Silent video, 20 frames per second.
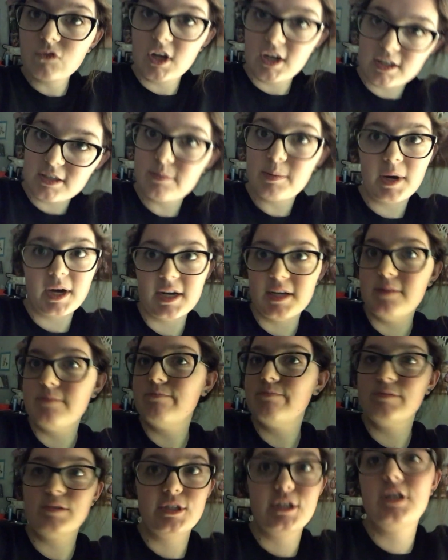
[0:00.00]
That's about
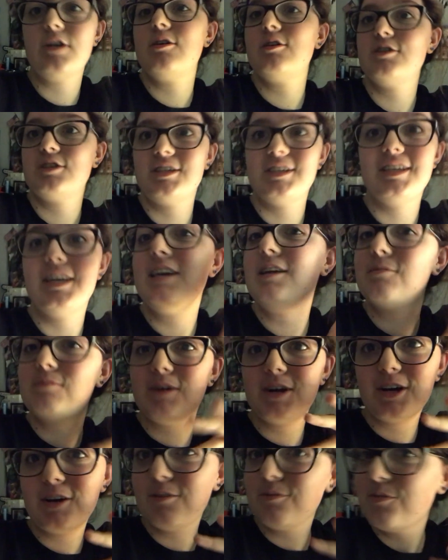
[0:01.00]
it. So, I'll just see you
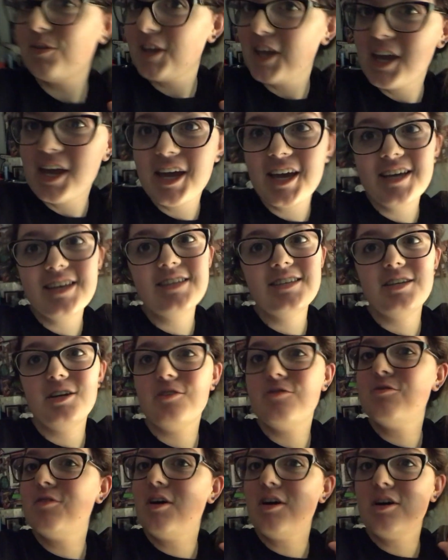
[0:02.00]
tomorrow. See
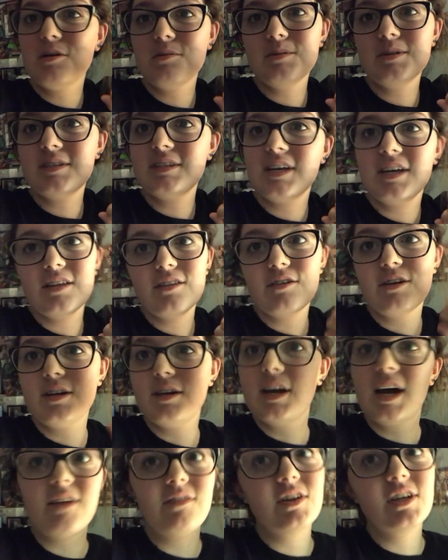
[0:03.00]
you on Vlogmas Day
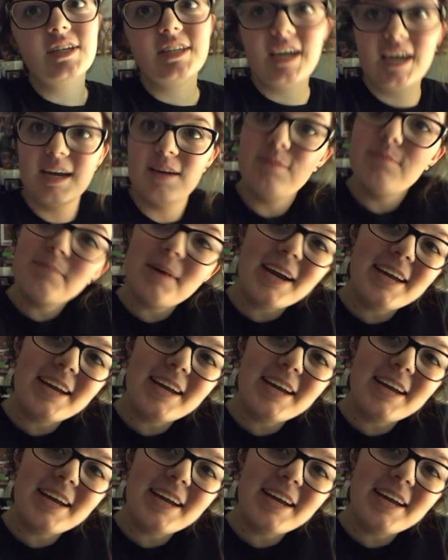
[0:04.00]
3. Have a good day.